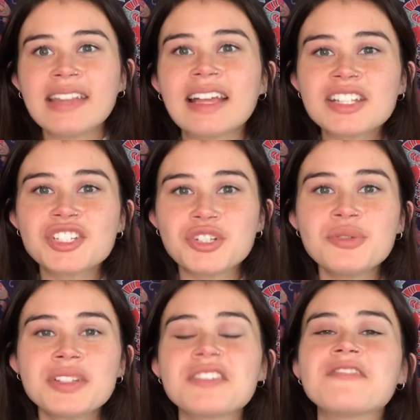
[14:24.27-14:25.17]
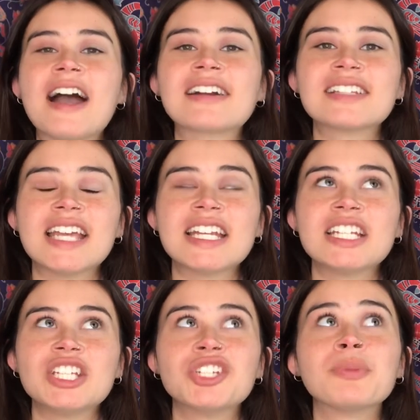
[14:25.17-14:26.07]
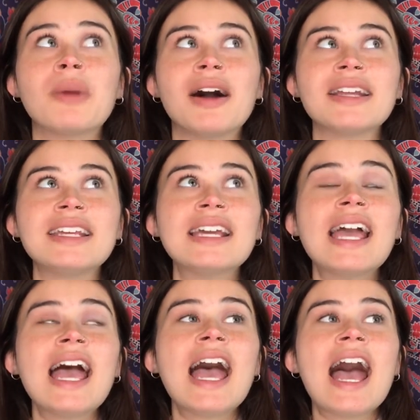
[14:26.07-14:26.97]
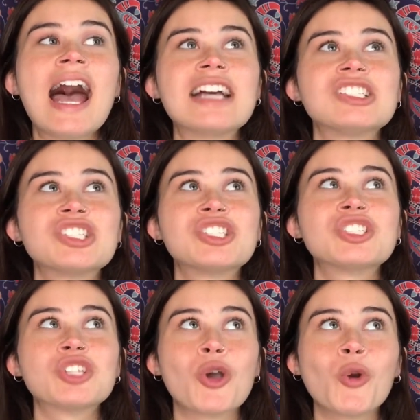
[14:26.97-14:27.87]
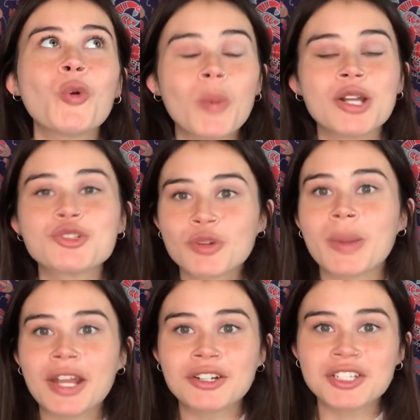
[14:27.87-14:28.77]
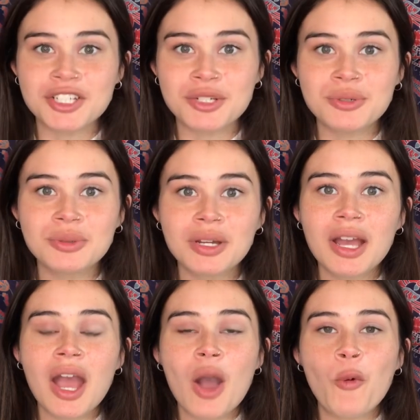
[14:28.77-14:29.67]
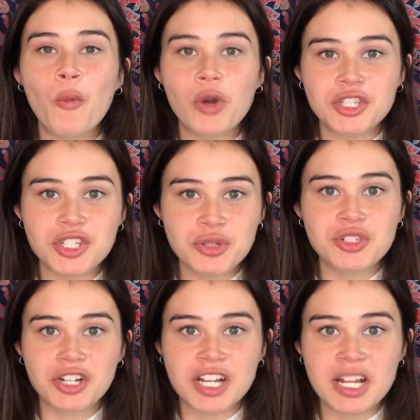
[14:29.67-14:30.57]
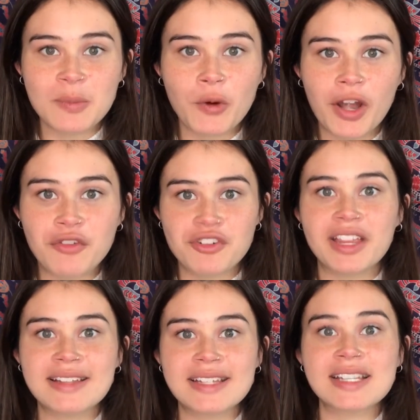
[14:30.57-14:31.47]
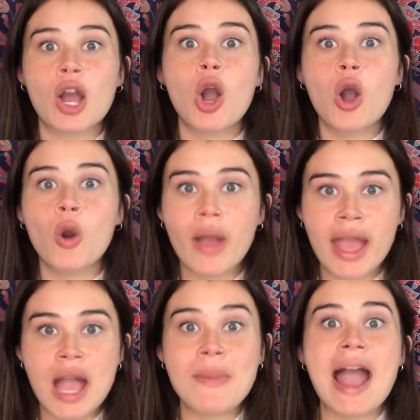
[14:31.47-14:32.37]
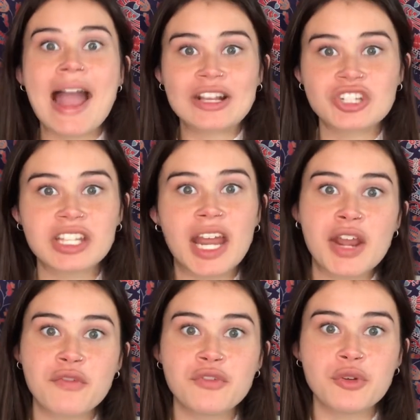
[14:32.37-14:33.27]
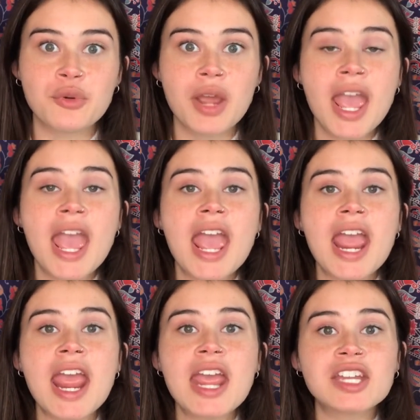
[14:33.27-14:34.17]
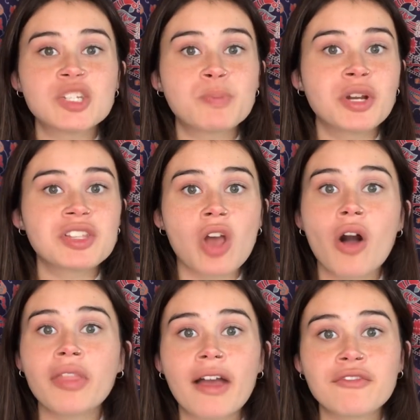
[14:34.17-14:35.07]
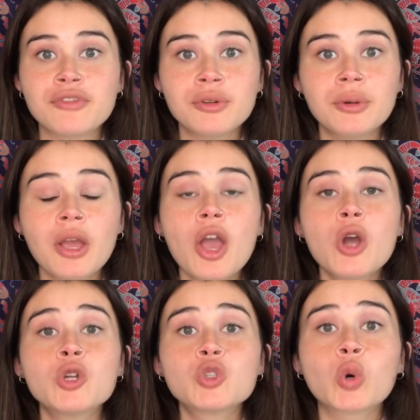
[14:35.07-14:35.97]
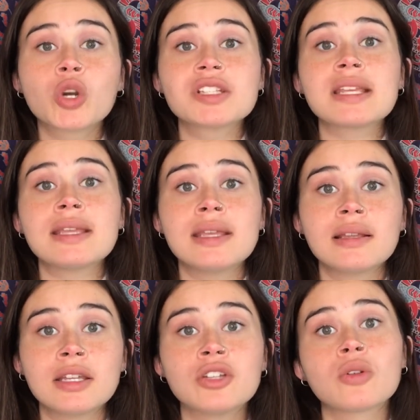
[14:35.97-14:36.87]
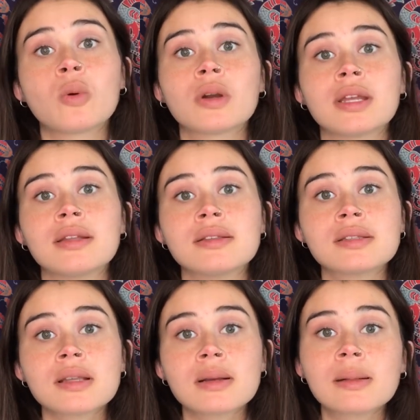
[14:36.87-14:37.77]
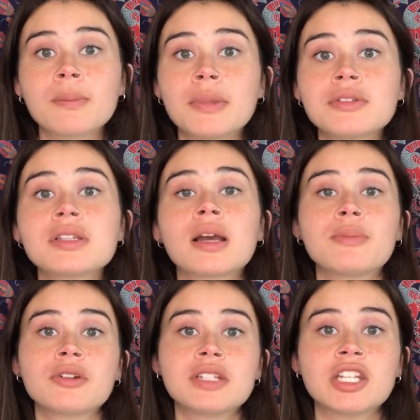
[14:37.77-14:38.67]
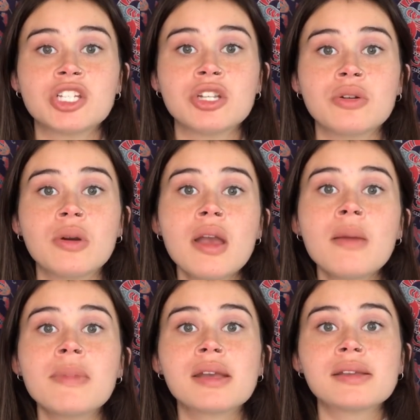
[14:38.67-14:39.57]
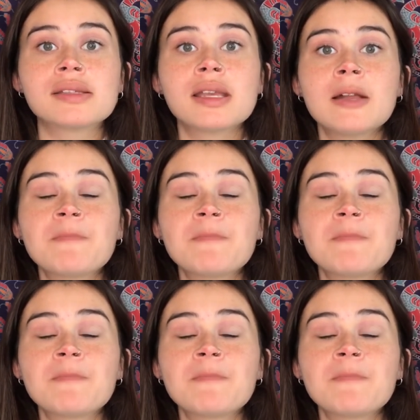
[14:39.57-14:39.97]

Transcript: that's due to the fact that your body has so much repair to do once you start eating more and it realizes, oh hey, I'm actually getting food. It puts all that food towards healing your organs, building up your tissue, because